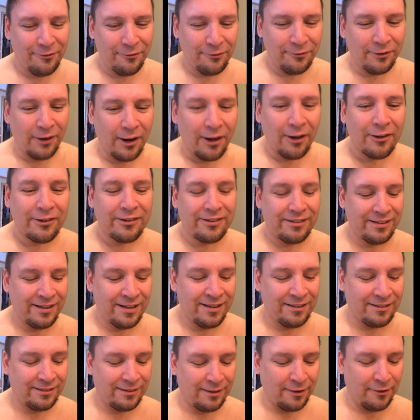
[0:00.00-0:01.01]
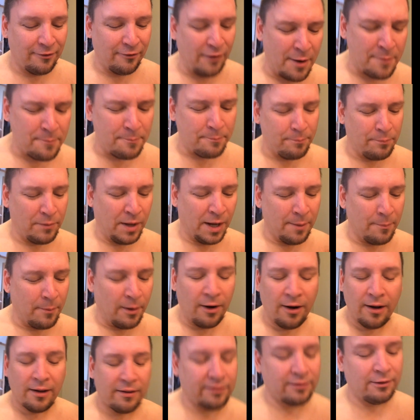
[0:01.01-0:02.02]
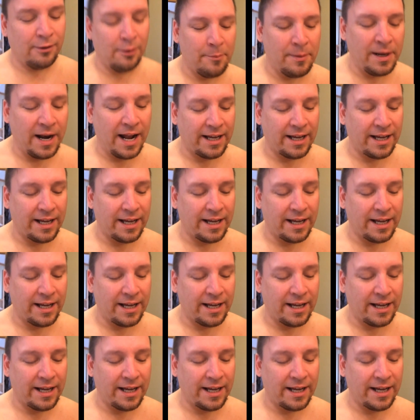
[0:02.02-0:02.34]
false sense of I'm awesome